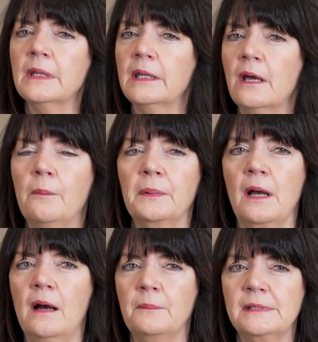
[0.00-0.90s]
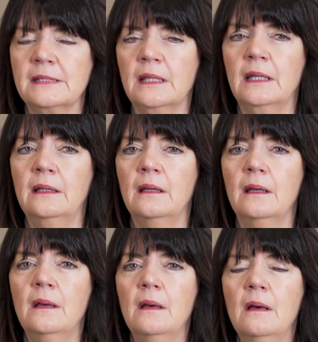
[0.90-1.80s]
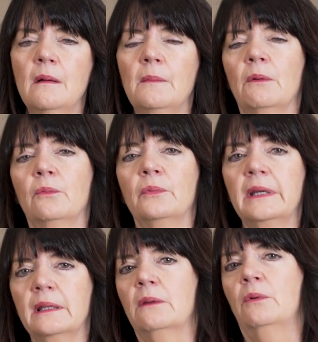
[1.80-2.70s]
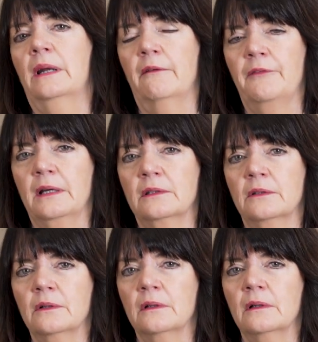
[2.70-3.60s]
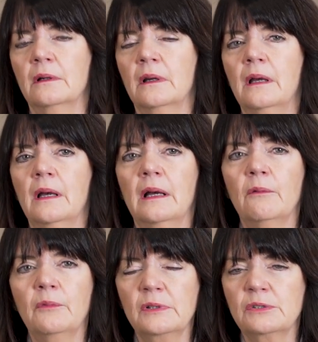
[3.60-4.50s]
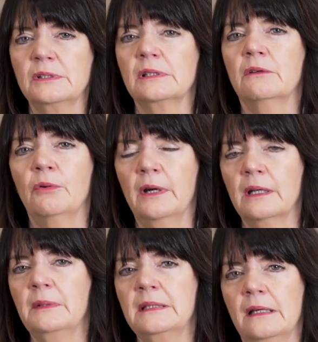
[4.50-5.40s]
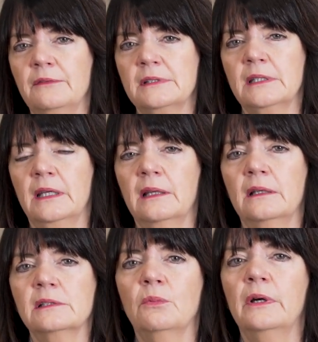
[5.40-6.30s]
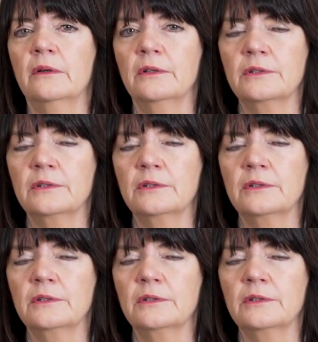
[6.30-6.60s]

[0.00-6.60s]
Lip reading: and help compensate. But really what affected her, which was incredibly devastating, is when her